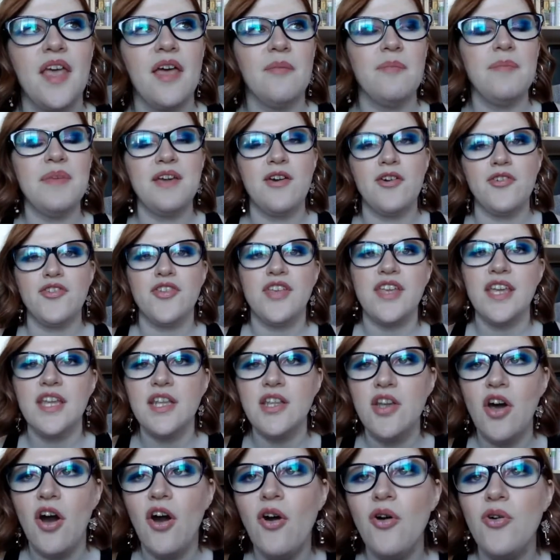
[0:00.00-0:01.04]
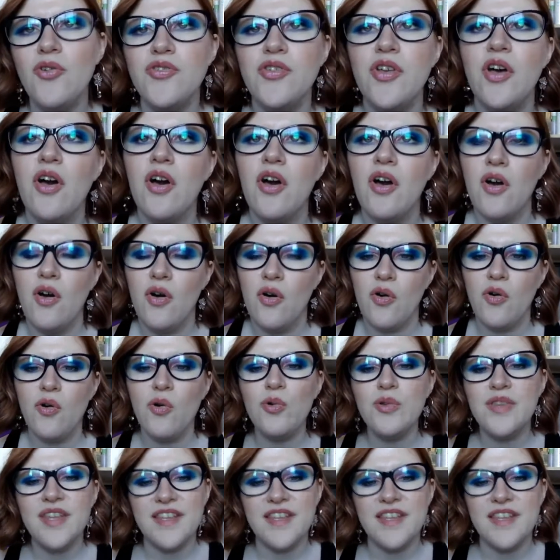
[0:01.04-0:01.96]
because he knows who